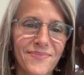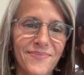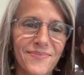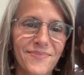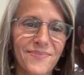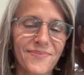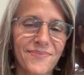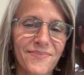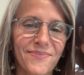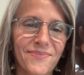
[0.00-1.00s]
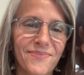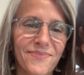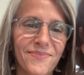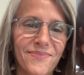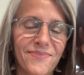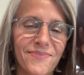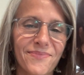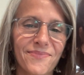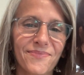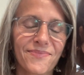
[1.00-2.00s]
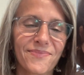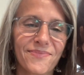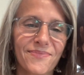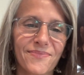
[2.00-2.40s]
No words are spoken by the person on screen.